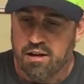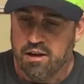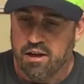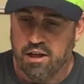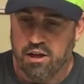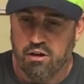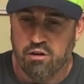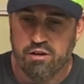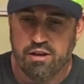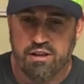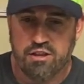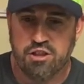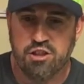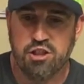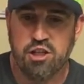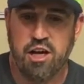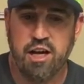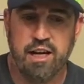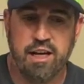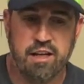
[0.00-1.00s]
these
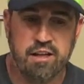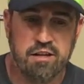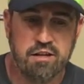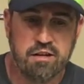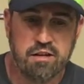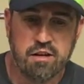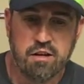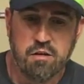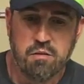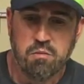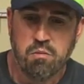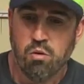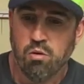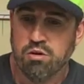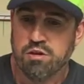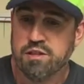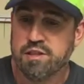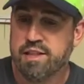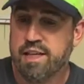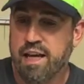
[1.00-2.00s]
giant, more
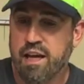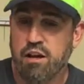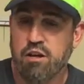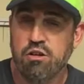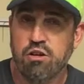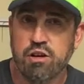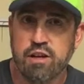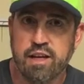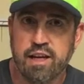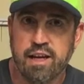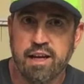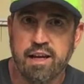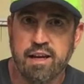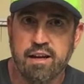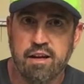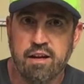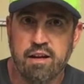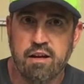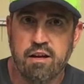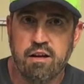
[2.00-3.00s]

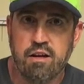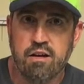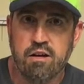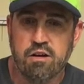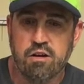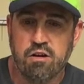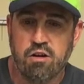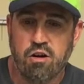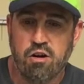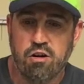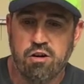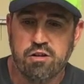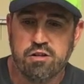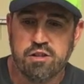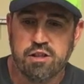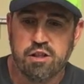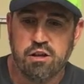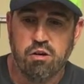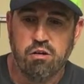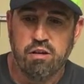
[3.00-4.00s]
scale-looking cars
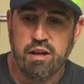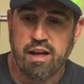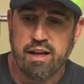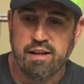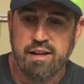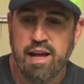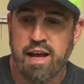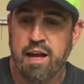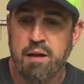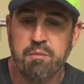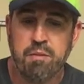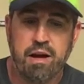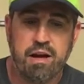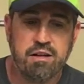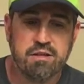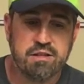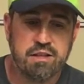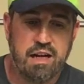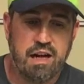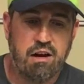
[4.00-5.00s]
that go like 10
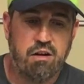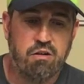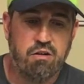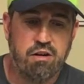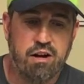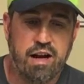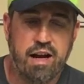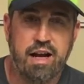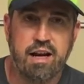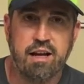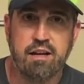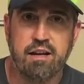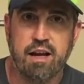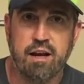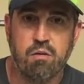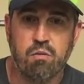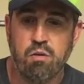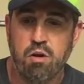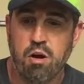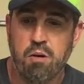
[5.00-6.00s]
miles an hour at
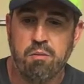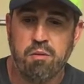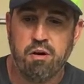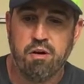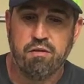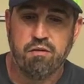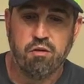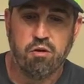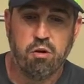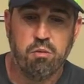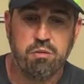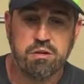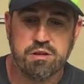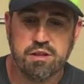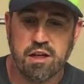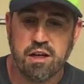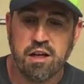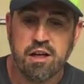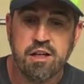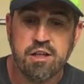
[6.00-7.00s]
like Walmart for almost
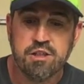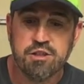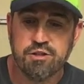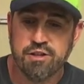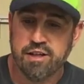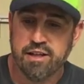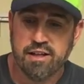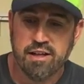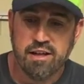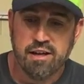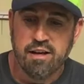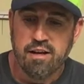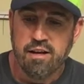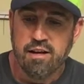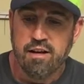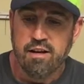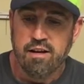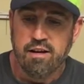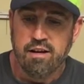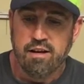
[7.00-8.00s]
100,
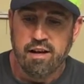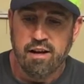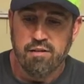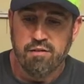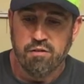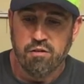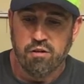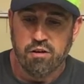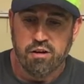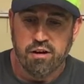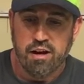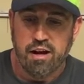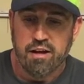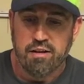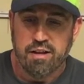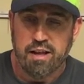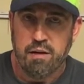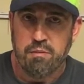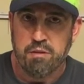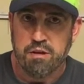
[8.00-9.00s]
and for
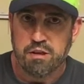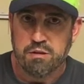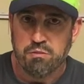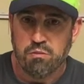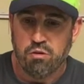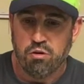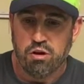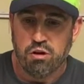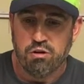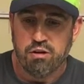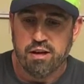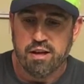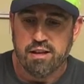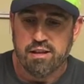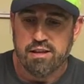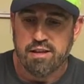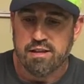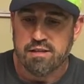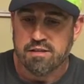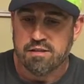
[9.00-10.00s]
not that much more, you
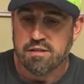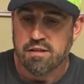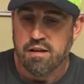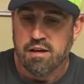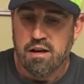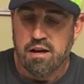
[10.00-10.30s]
get this.